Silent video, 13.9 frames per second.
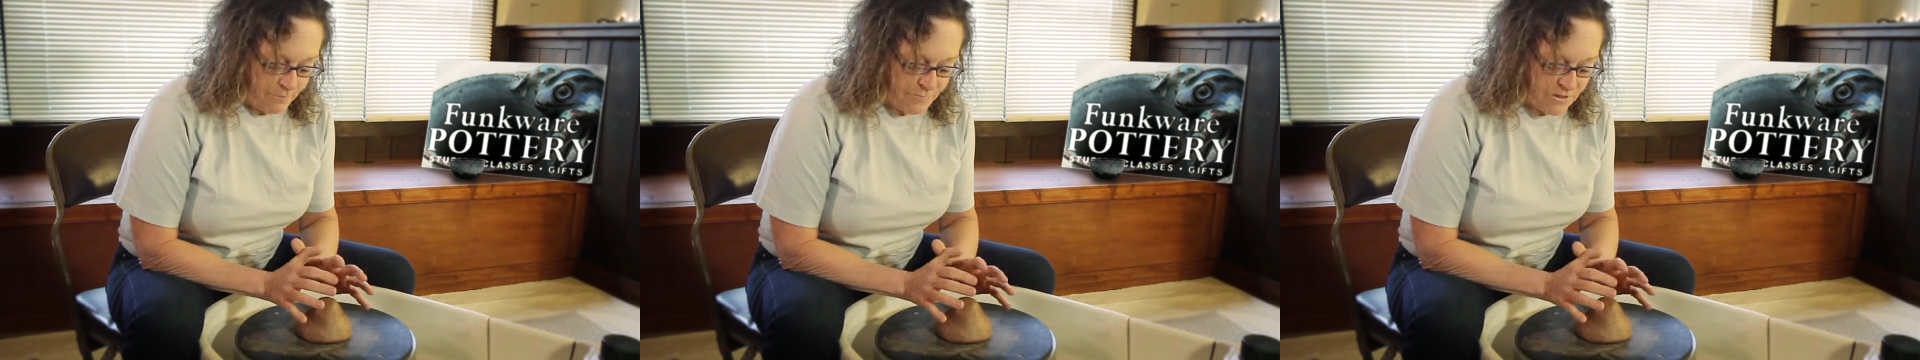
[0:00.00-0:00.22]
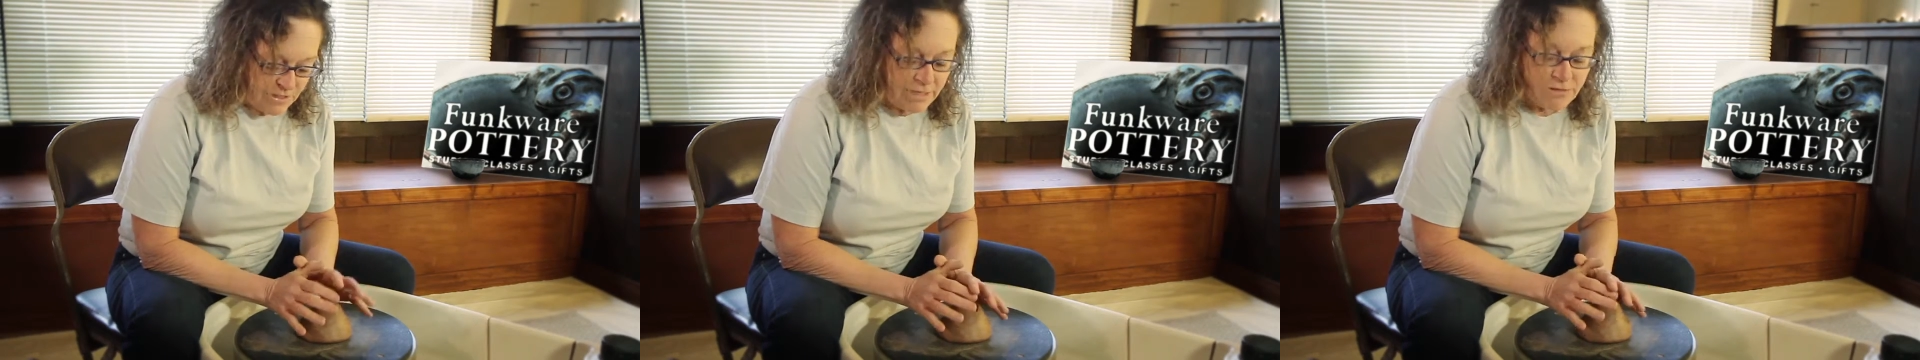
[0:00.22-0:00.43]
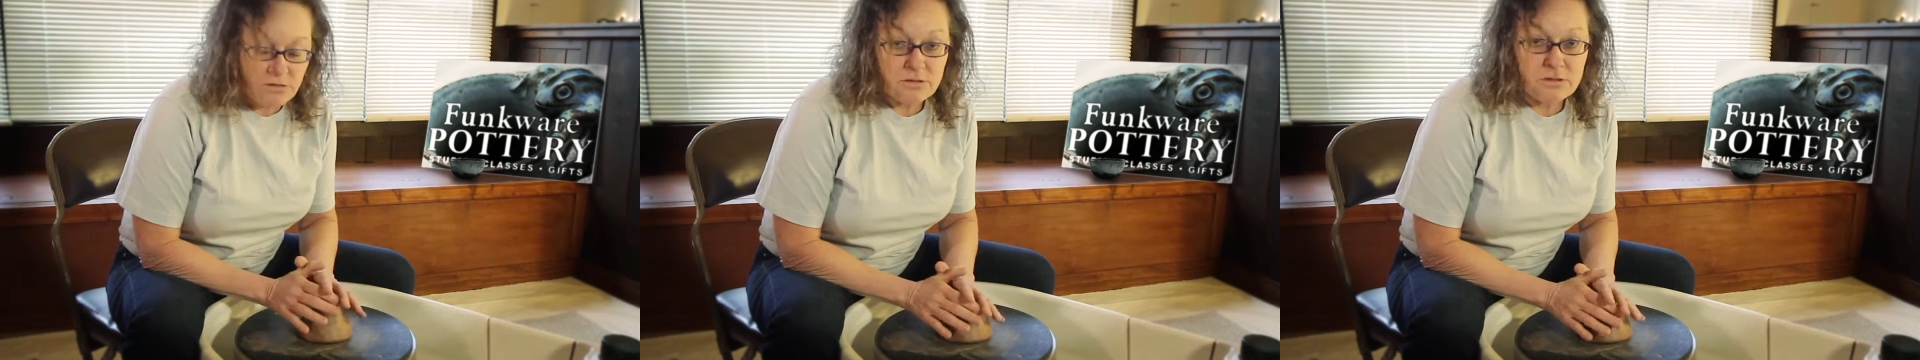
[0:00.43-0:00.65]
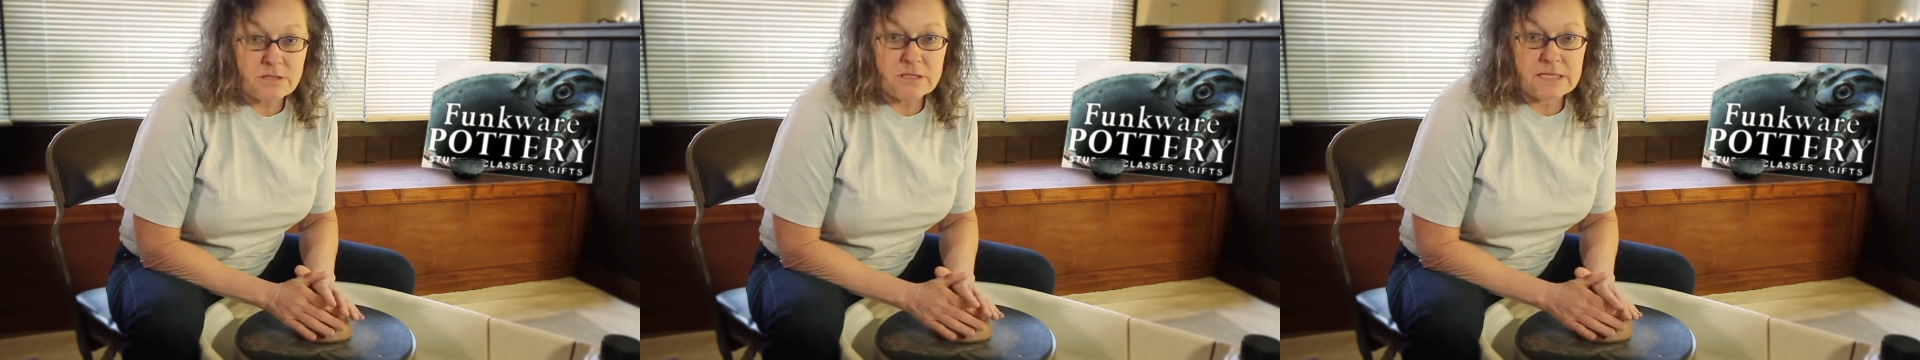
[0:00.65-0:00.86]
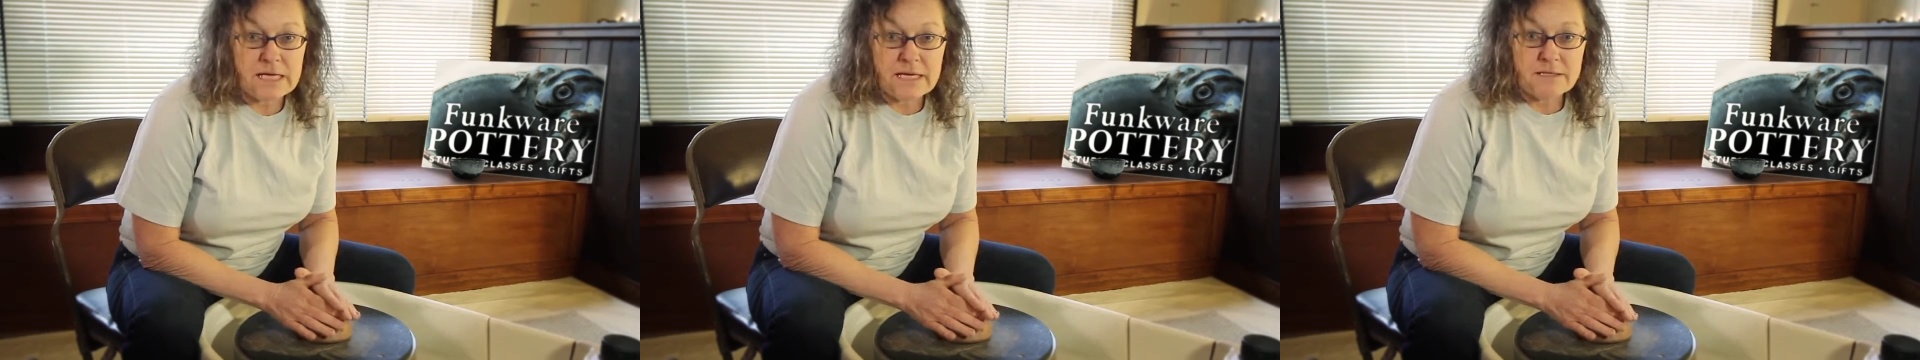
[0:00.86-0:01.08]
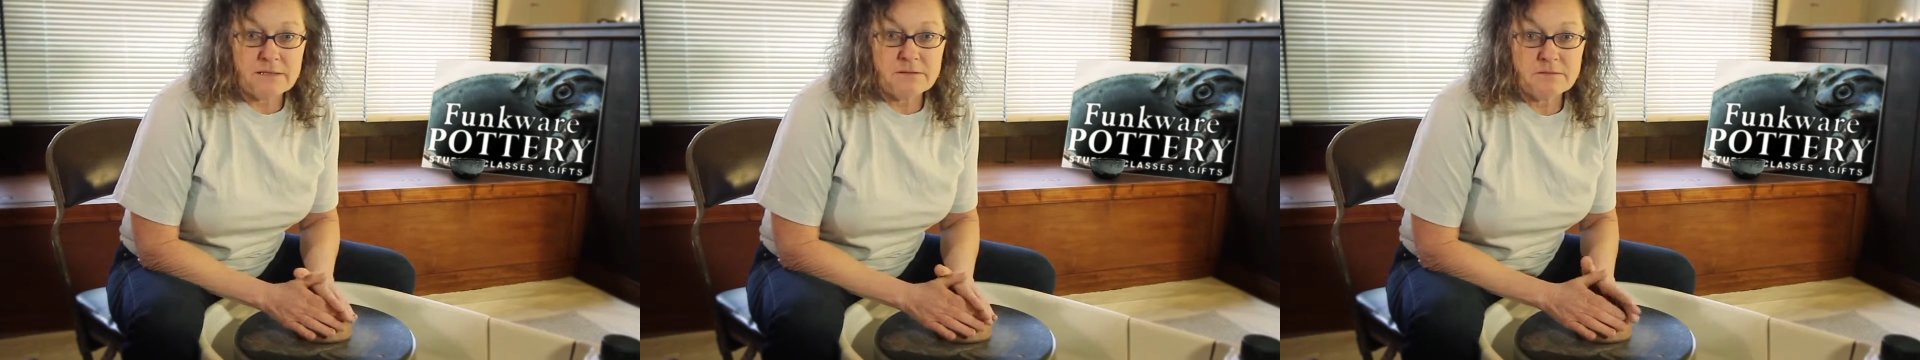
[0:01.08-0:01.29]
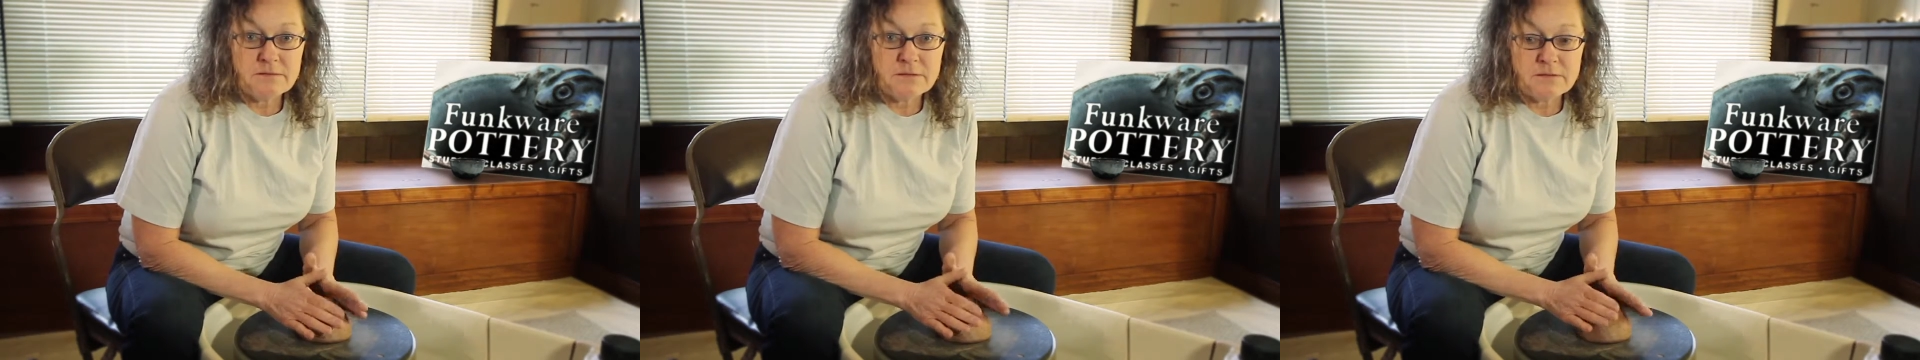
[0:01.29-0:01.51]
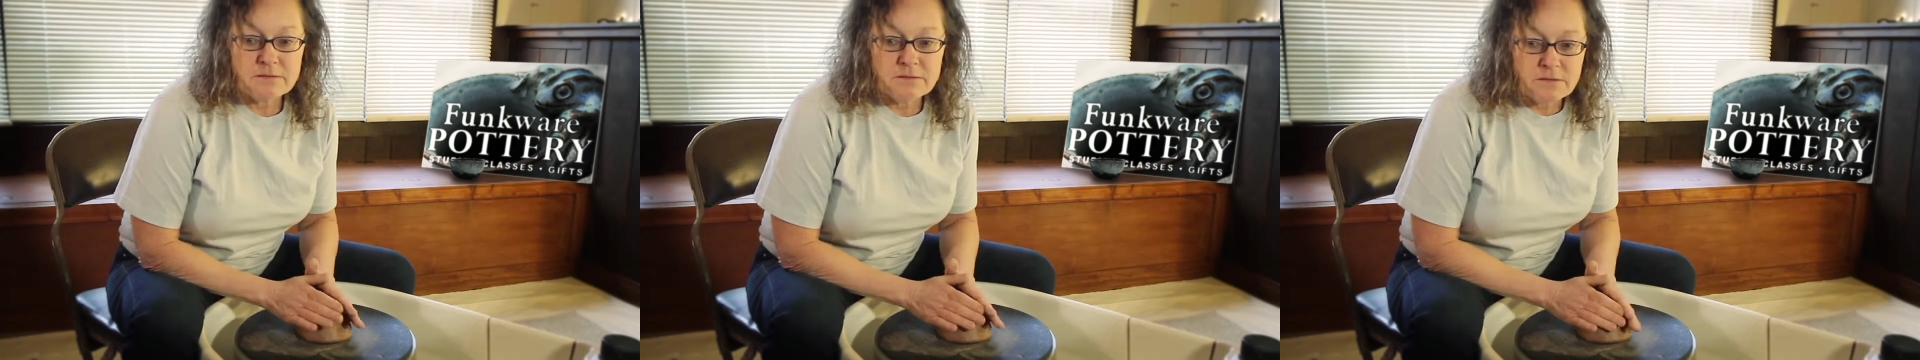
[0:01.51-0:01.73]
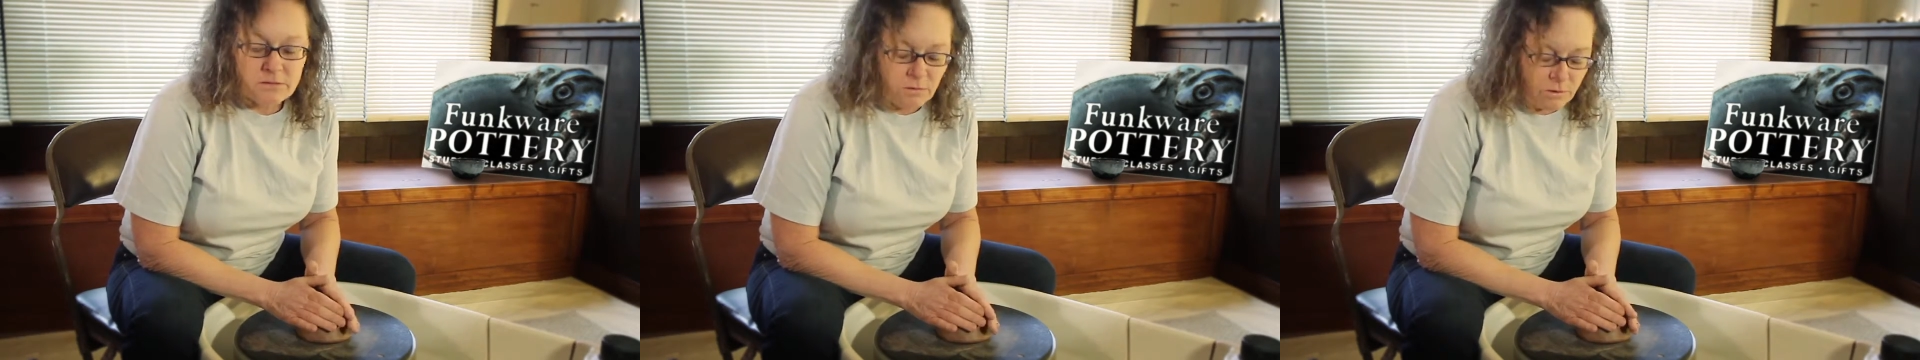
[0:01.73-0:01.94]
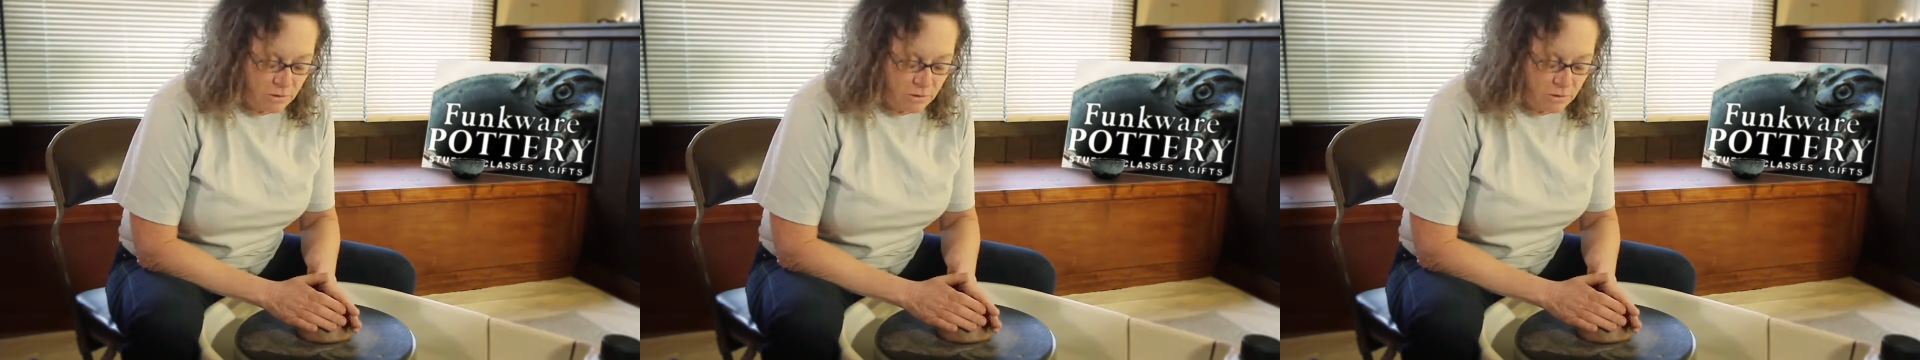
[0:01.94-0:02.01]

center the clay in order